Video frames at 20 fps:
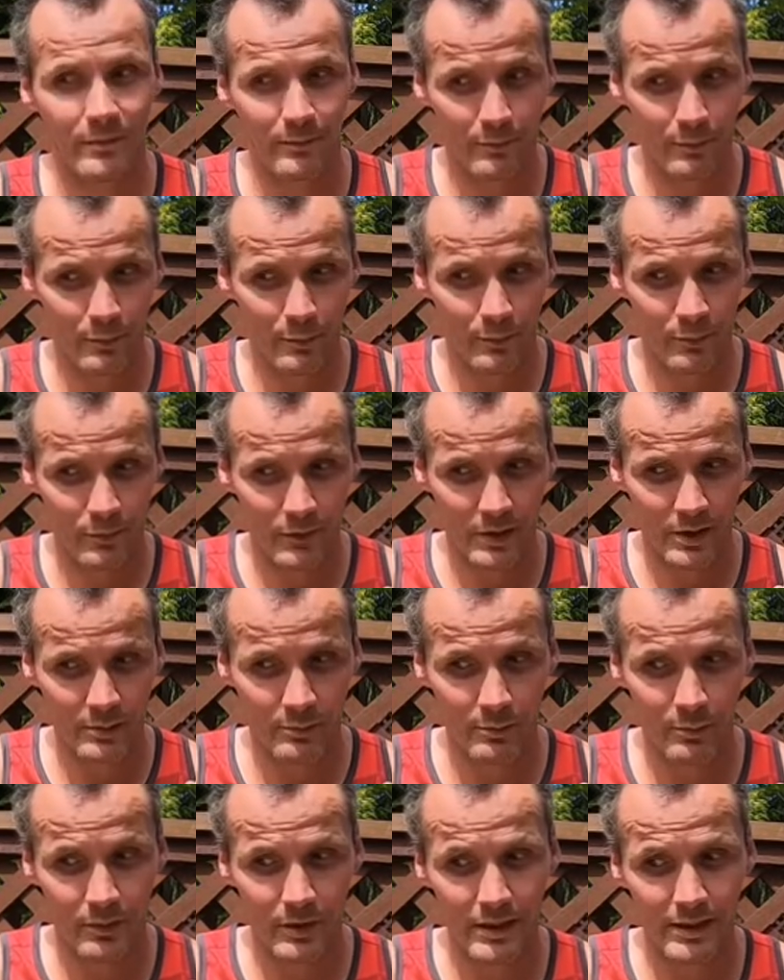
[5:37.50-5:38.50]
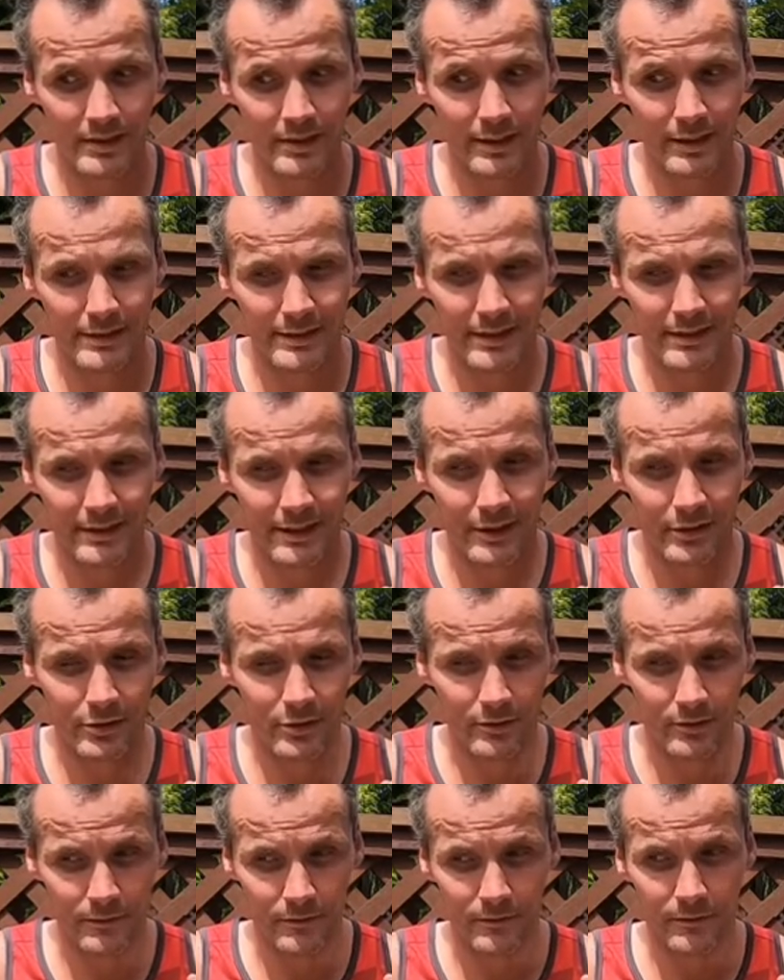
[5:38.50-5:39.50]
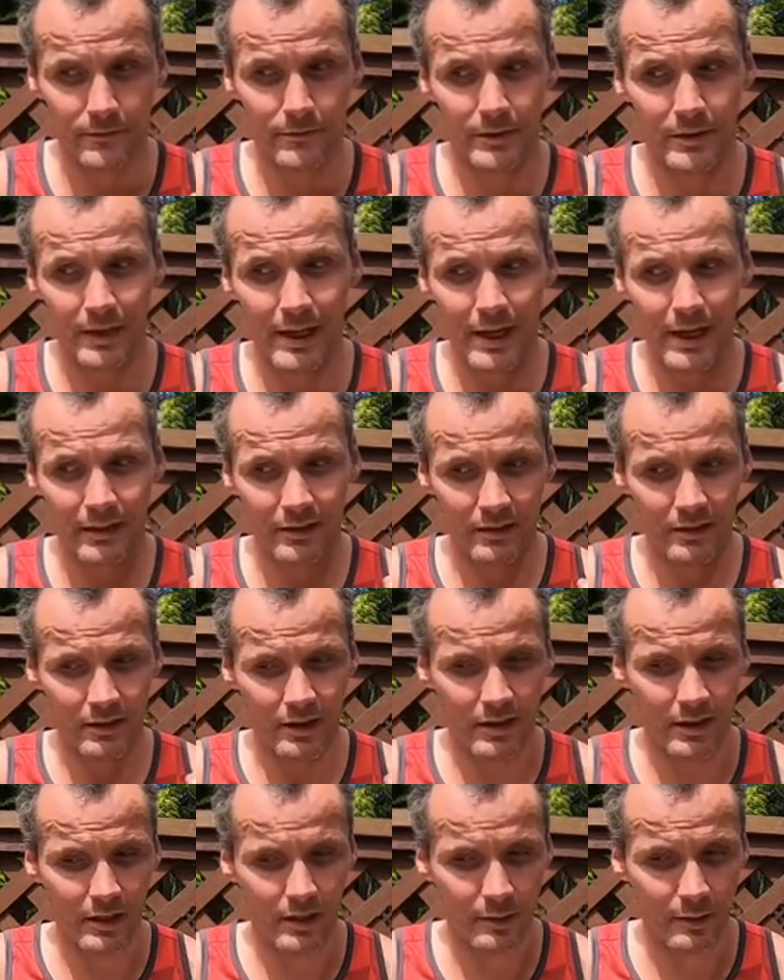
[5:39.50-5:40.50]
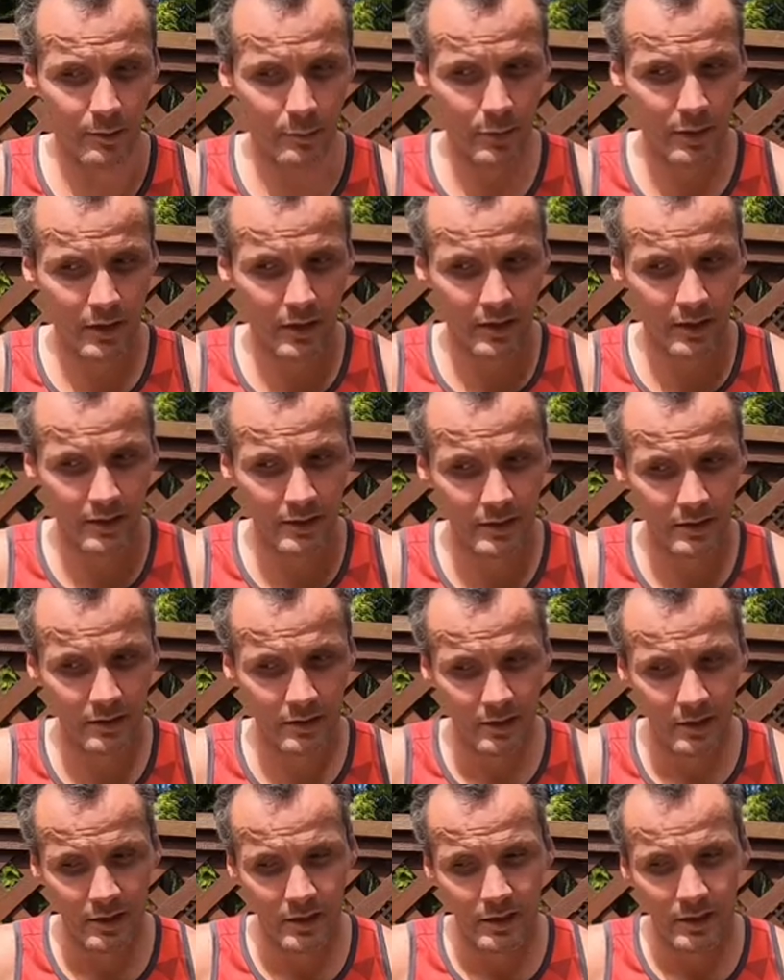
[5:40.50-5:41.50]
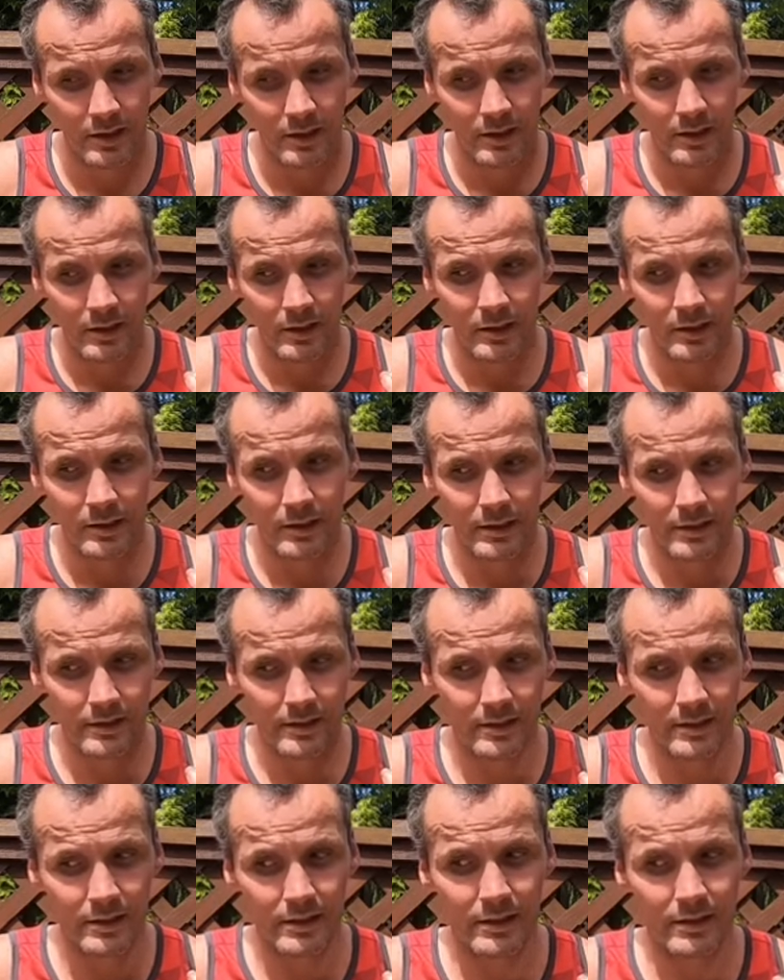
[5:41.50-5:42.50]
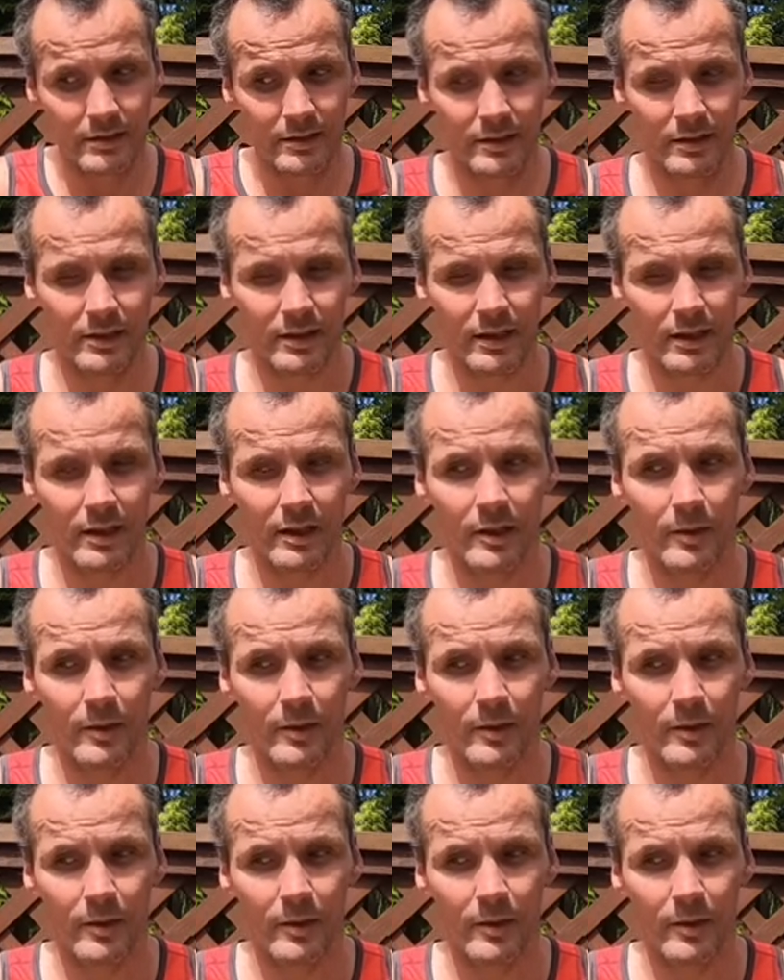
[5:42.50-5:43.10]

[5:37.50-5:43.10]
It's the easiest answer for that. Uh, blind is is um,